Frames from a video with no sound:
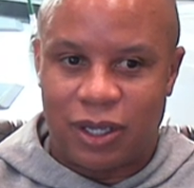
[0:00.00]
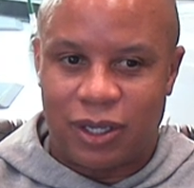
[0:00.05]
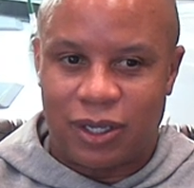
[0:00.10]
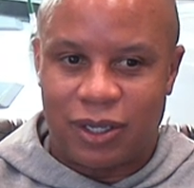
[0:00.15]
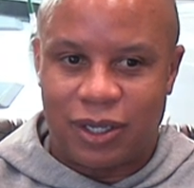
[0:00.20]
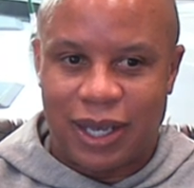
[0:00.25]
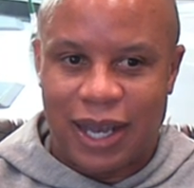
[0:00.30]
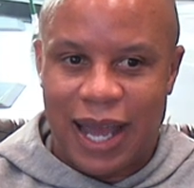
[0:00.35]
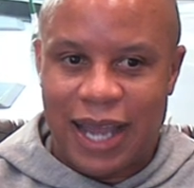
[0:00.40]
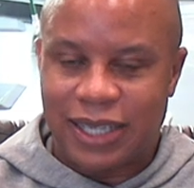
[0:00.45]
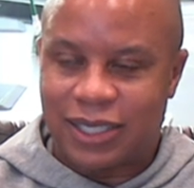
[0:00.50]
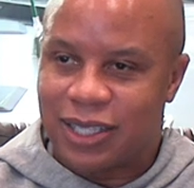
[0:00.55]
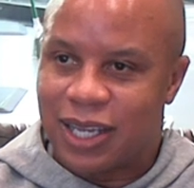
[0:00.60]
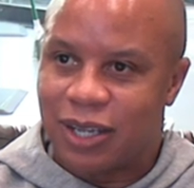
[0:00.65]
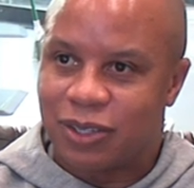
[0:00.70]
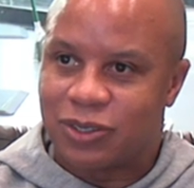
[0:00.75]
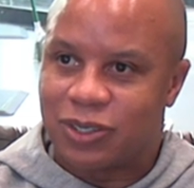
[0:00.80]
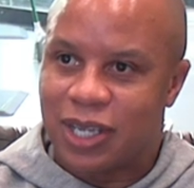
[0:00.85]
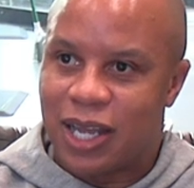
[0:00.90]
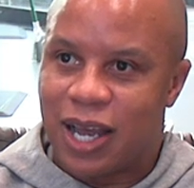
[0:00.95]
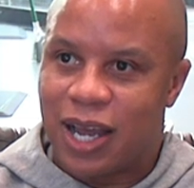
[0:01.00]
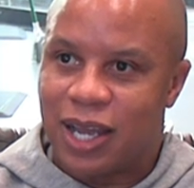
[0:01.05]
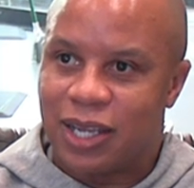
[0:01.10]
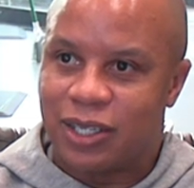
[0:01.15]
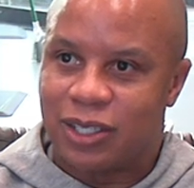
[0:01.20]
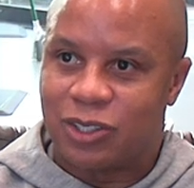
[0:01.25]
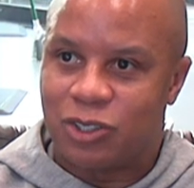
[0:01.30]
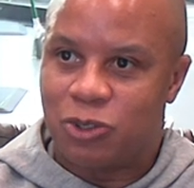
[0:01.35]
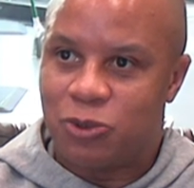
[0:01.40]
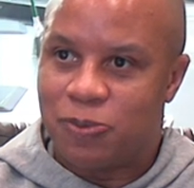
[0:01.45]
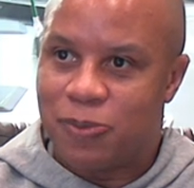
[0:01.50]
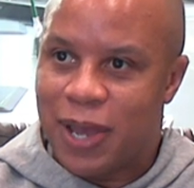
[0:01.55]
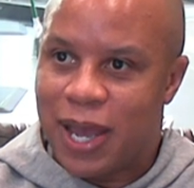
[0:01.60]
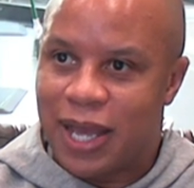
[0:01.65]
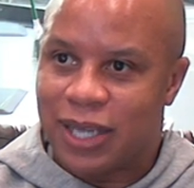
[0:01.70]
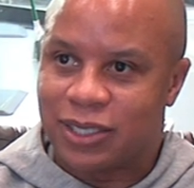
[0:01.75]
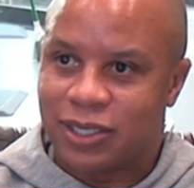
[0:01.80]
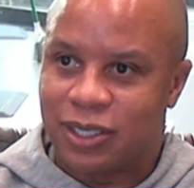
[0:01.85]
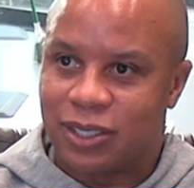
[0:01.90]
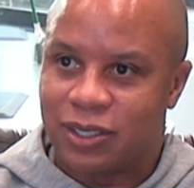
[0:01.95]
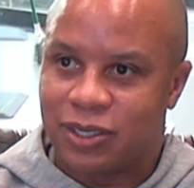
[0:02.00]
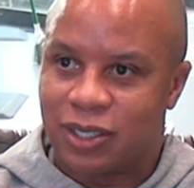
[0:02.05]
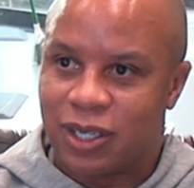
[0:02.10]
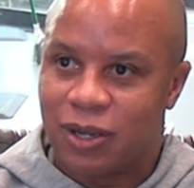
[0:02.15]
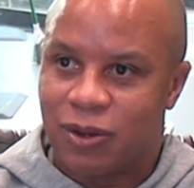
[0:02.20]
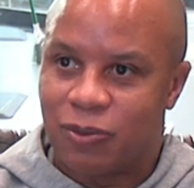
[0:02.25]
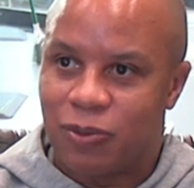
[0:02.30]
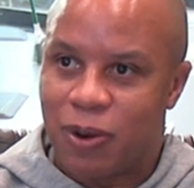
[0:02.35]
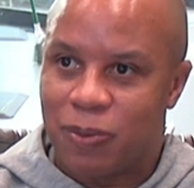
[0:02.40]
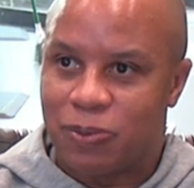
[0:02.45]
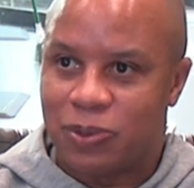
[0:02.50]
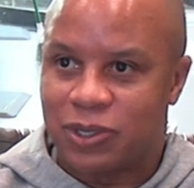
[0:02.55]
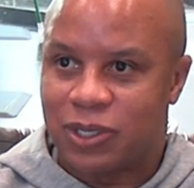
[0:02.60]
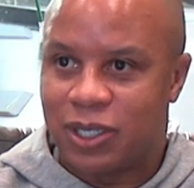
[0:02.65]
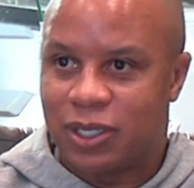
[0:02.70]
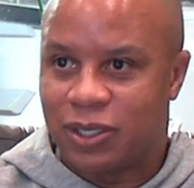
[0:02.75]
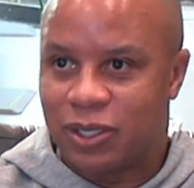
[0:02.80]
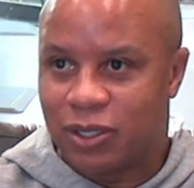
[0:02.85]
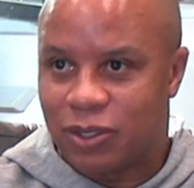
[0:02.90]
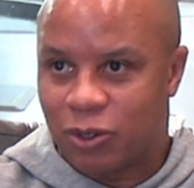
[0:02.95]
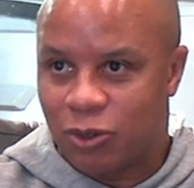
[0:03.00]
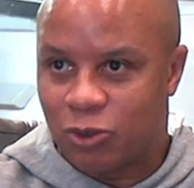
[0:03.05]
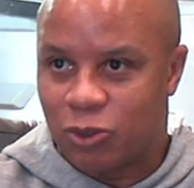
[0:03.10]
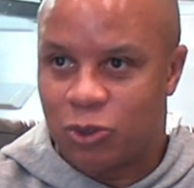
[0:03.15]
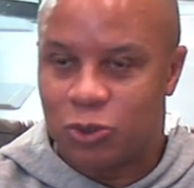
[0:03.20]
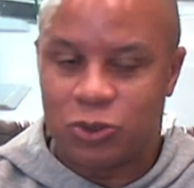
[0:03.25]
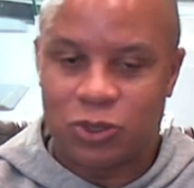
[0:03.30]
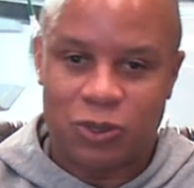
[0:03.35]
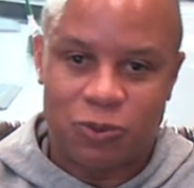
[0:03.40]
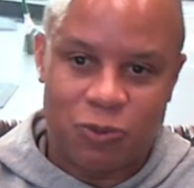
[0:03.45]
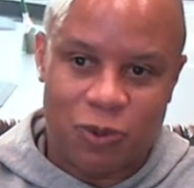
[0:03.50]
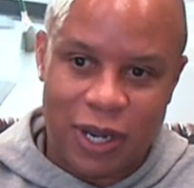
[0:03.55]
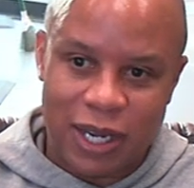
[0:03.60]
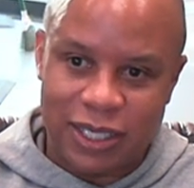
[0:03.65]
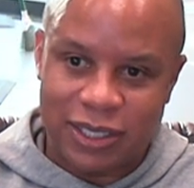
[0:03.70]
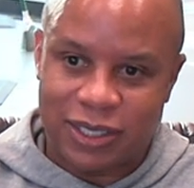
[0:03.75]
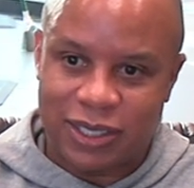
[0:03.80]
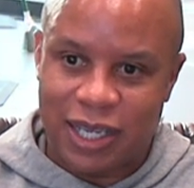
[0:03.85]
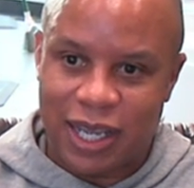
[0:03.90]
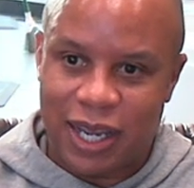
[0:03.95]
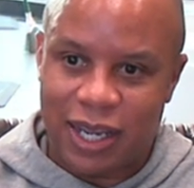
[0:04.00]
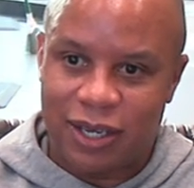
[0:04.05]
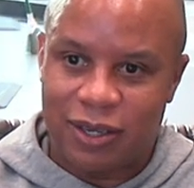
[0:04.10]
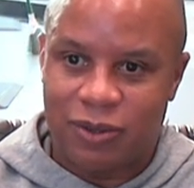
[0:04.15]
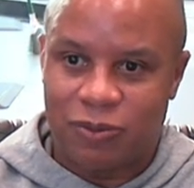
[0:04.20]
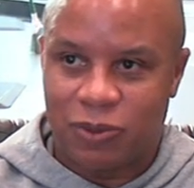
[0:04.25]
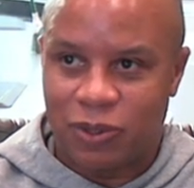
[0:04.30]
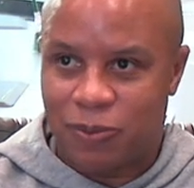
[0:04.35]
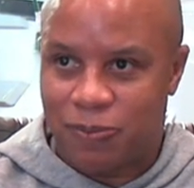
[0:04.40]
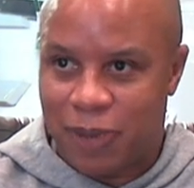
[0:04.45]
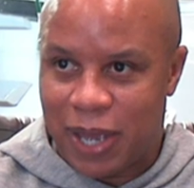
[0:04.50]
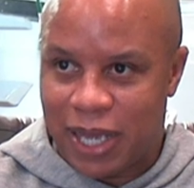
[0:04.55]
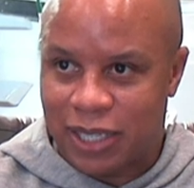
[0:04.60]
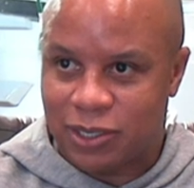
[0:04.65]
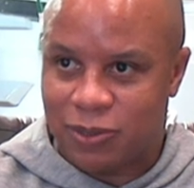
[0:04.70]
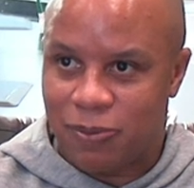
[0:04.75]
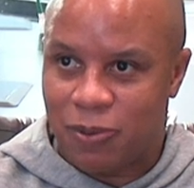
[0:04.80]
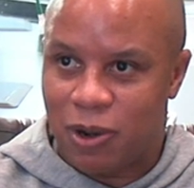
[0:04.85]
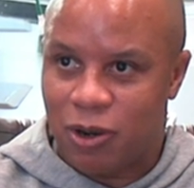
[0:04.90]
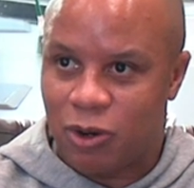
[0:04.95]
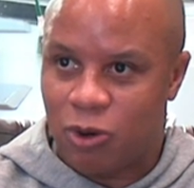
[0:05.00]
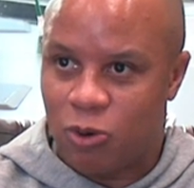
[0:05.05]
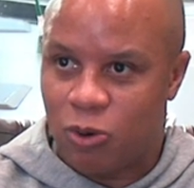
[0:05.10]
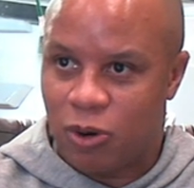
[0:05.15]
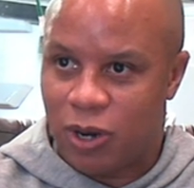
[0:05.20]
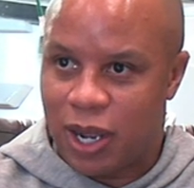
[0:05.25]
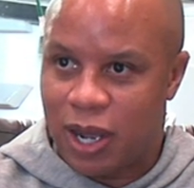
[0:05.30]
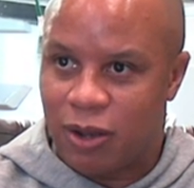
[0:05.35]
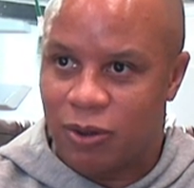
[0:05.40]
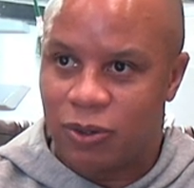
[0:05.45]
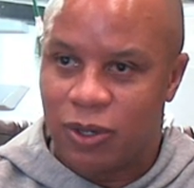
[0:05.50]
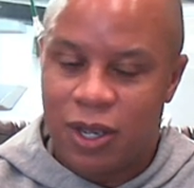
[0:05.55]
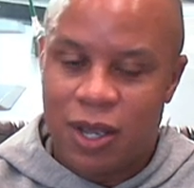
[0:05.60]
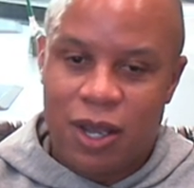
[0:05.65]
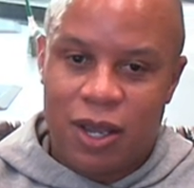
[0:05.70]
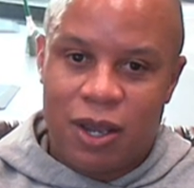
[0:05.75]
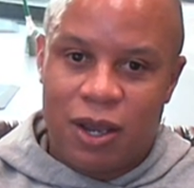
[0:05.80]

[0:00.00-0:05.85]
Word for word: lights outside, the two baskets representing the Cruise and Wayne State with a basketball court out.